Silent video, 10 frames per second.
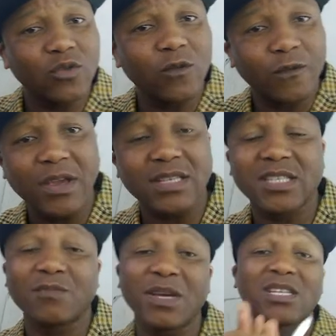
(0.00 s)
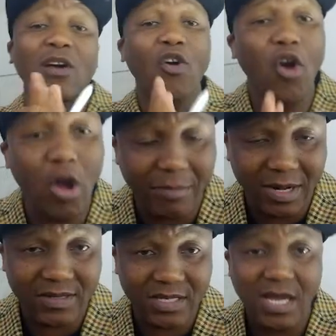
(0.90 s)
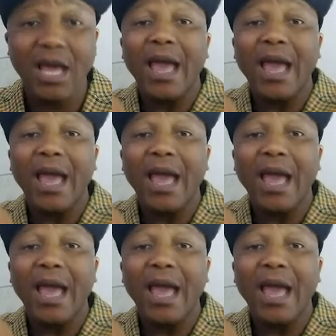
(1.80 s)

2 feet, especially homeless